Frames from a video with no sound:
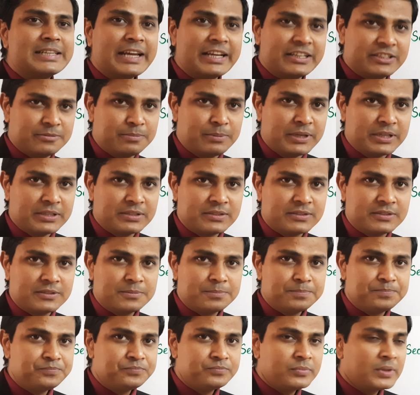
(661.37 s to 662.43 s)
takes place.
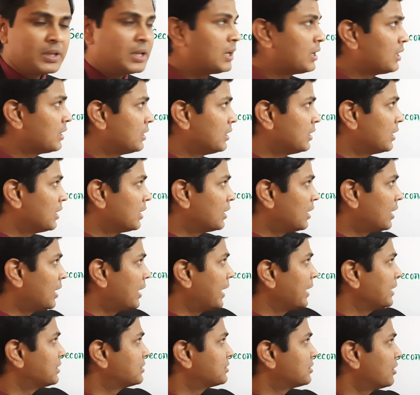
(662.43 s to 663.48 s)
Here
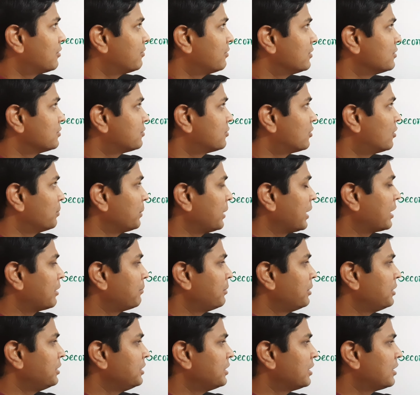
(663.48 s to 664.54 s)
light travels from air
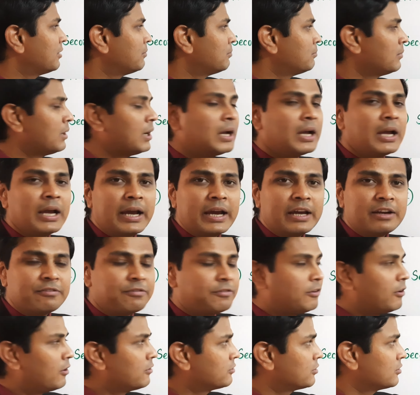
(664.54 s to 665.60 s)
medium and
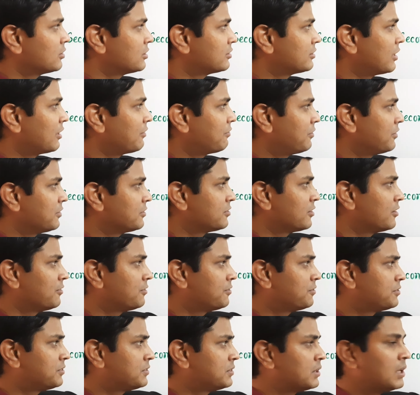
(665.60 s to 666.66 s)
falls on the surface of
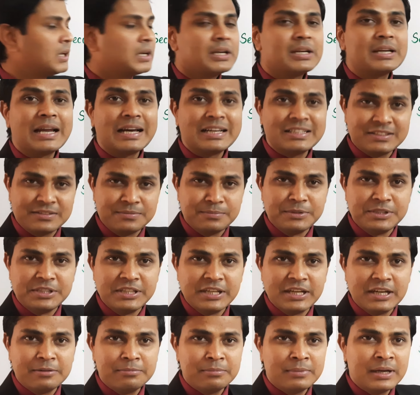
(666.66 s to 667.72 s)
glass
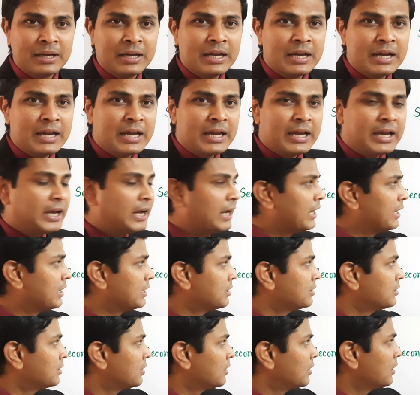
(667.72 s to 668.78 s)
medium
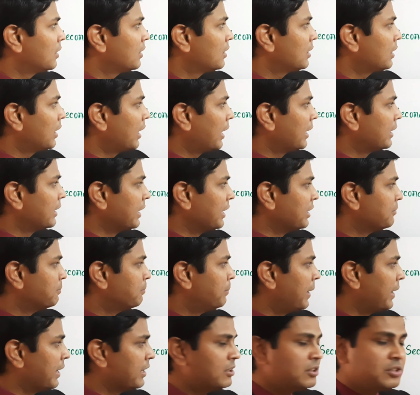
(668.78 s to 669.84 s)
and it
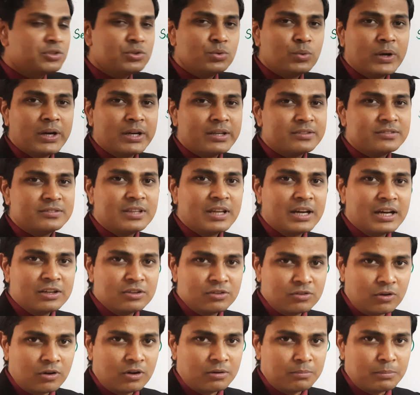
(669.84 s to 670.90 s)
bends towards the
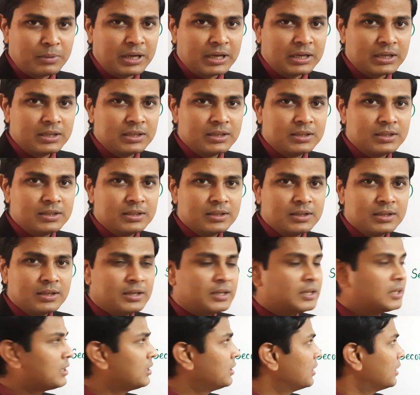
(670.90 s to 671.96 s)
normal.
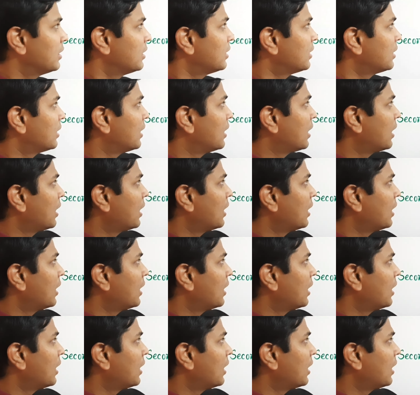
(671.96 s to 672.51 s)
Here